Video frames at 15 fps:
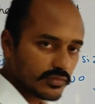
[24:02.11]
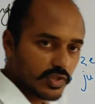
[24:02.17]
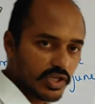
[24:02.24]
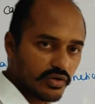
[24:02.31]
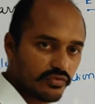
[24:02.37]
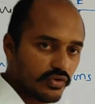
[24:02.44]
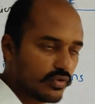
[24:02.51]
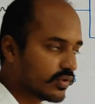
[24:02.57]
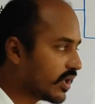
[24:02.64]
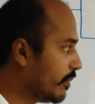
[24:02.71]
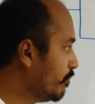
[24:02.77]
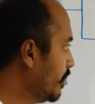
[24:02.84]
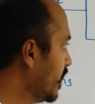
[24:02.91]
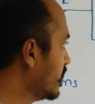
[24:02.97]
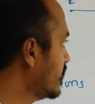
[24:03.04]
if you
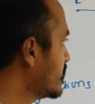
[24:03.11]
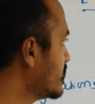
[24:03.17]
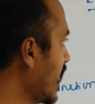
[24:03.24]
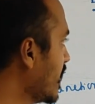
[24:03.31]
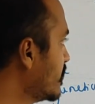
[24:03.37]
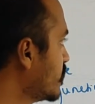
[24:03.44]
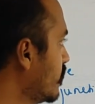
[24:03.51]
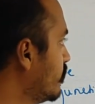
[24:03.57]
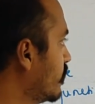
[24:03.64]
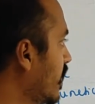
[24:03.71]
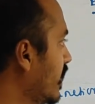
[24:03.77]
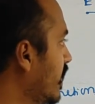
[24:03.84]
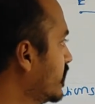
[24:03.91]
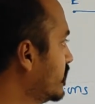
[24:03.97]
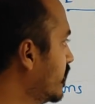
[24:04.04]
compare the size of
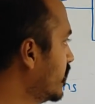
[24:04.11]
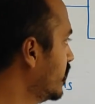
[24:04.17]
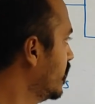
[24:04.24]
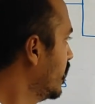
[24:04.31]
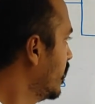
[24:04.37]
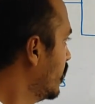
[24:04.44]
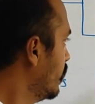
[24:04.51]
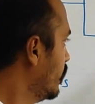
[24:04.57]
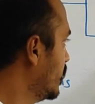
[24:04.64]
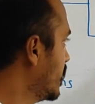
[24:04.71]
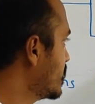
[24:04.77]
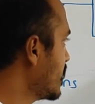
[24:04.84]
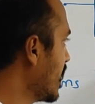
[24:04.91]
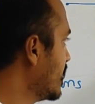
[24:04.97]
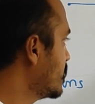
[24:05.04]
collector with the
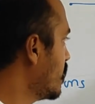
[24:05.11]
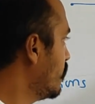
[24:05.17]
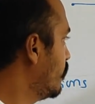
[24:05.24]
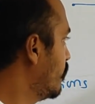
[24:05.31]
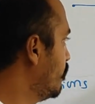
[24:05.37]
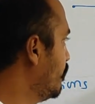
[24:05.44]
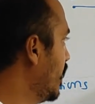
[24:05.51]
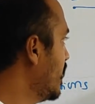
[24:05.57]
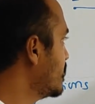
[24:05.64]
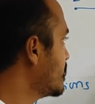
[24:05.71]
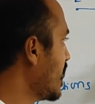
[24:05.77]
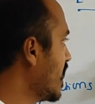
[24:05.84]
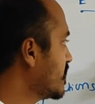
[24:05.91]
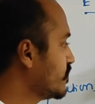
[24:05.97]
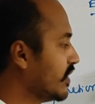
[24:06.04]
size of base
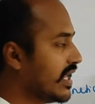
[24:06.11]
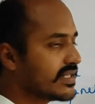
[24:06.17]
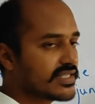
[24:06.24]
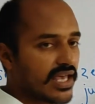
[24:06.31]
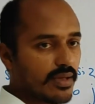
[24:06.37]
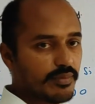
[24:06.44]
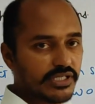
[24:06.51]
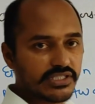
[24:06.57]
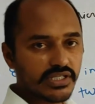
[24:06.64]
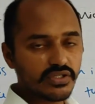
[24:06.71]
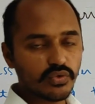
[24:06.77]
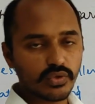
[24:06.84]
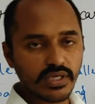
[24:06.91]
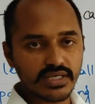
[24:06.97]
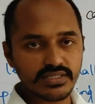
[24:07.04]
as well as emitter,
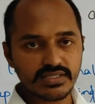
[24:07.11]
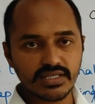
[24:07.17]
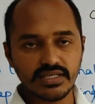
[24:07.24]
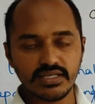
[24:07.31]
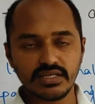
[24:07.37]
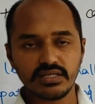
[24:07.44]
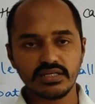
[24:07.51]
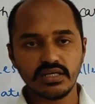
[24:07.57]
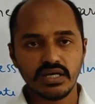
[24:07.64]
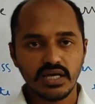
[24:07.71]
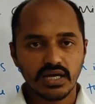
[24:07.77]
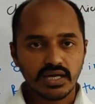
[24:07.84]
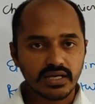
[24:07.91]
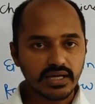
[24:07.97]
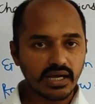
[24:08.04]
you can see here
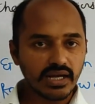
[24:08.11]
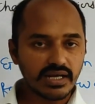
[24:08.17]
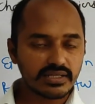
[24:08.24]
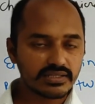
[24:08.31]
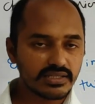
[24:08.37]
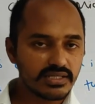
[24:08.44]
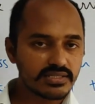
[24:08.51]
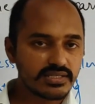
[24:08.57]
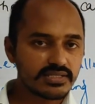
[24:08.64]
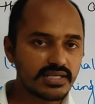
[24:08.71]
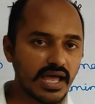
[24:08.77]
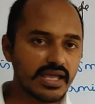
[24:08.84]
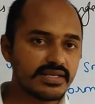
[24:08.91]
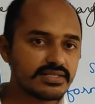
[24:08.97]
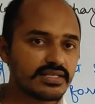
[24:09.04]
collector's
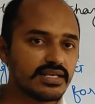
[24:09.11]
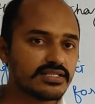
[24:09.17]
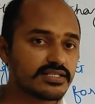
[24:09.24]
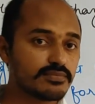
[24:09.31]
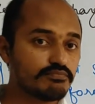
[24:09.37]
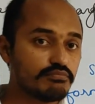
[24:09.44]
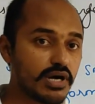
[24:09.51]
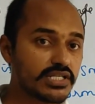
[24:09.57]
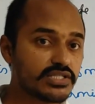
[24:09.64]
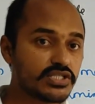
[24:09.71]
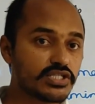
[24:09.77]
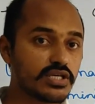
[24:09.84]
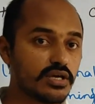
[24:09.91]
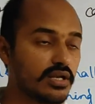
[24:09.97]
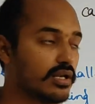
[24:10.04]
size is
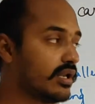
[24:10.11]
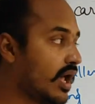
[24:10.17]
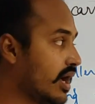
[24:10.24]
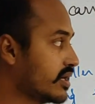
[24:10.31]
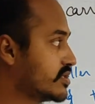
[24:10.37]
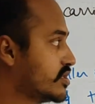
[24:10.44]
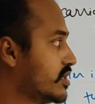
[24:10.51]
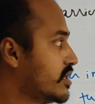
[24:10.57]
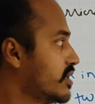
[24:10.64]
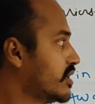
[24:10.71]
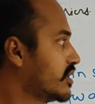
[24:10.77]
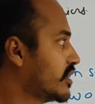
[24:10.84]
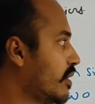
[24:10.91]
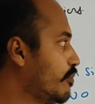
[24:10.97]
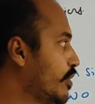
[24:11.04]
much larger
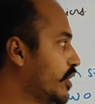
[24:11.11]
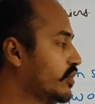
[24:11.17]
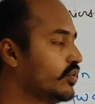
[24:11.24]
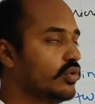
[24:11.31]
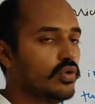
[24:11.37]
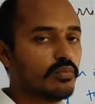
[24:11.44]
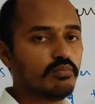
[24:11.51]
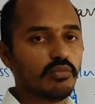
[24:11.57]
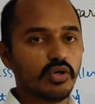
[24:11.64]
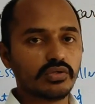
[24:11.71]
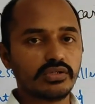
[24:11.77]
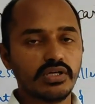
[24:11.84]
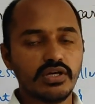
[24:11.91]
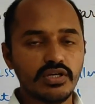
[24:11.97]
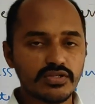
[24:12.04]
compared to both.
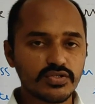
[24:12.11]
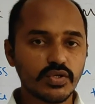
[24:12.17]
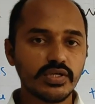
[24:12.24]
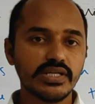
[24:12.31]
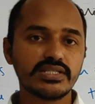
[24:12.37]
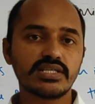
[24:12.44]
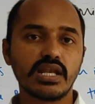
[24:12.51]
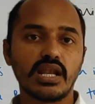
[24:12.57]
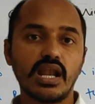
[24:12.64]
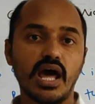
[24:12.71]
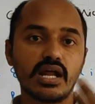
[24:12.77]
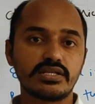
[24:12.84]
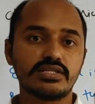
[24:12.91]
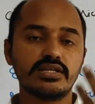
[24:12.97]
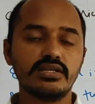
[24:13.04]
So it is
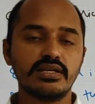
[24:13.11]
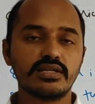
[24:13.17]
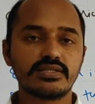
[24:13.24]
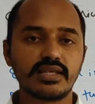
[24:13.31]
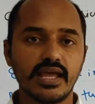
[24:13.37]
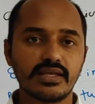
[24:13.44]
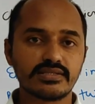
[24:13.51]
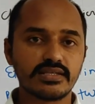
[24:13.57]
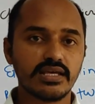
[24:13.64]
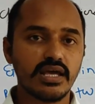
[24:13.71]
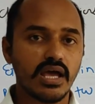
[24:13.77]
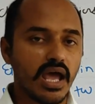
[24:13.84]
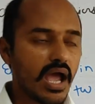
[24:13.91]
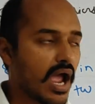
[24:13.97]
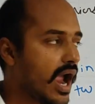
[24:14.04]
large in size.
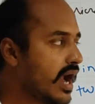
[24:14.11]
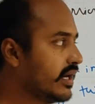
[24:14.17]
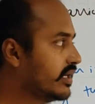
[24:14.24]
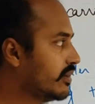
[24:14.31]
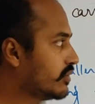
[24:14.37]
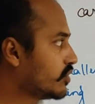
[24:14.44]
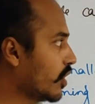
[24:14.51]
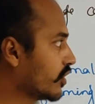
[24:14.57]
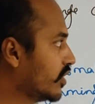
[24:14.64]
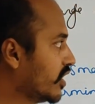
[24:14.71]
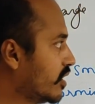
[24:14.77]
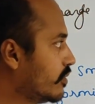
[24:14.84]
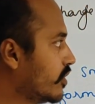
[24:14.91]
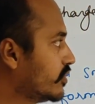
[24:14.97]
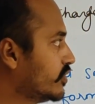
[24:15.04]
And talking
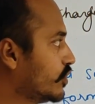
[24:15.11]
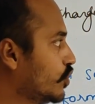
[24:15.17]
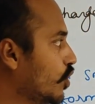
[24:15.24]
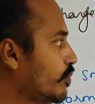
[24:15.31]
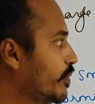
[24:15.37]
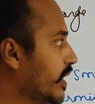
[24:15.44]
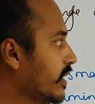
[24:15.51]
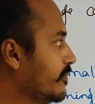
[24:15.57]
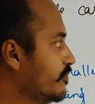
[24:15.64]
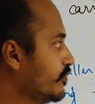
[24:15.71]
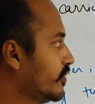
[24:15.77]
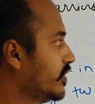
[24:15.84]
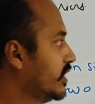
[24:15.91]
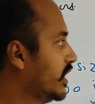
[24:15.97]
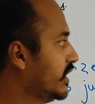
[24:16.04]
about the
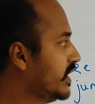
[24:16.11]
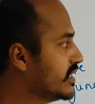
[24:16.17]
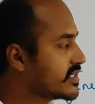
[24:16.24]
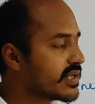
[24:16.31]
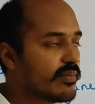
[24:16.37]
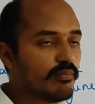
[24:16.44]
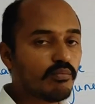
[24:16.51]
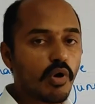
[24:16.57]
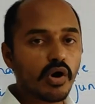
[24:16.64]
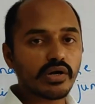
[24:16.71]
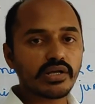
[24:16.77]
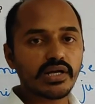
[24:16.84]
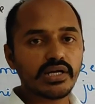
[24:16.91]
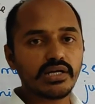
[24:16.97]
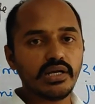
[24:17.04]
doping, it is
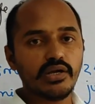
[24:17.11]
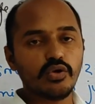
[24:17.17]
moderate